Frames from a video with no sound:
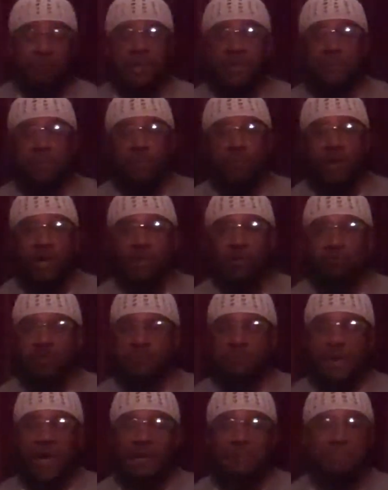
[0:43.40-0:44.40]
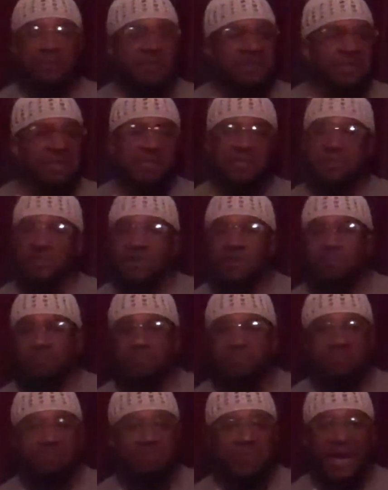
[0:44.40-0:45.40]
of people wear those paper gis.
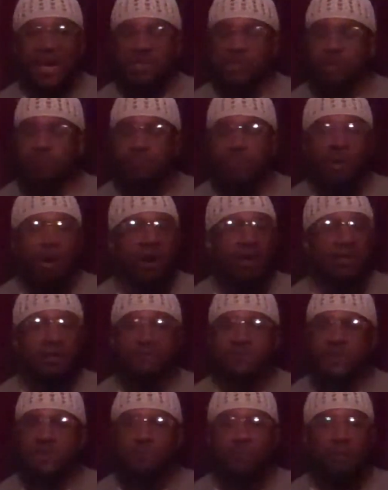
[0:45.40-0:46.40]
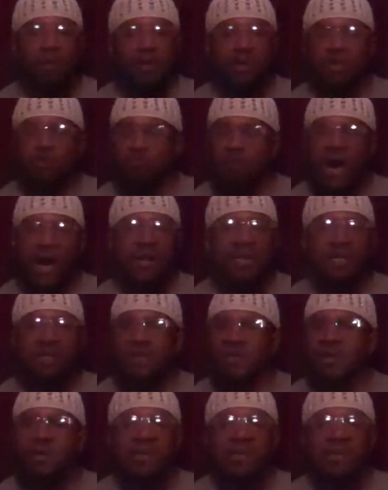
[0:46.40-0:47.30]
That's a part of sport karate.